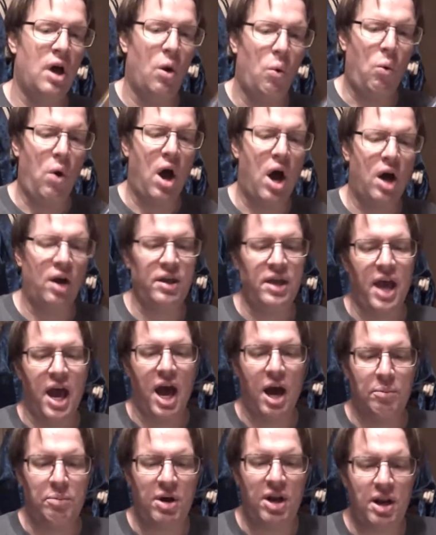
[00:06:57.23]
Well,
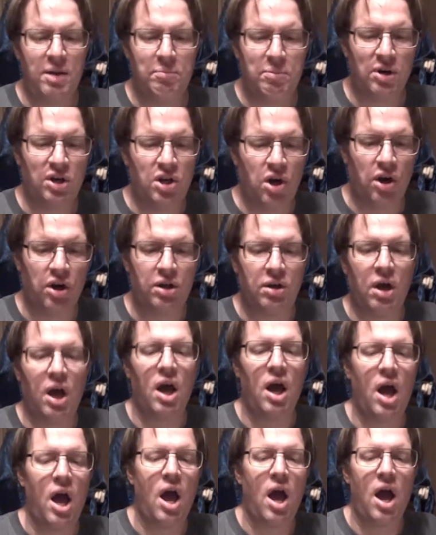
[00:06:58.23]
yeah, but or Kirk, Picard
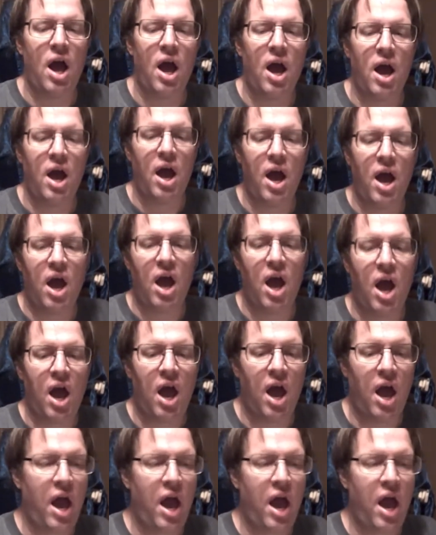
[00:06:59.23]
or Picard and Wesley.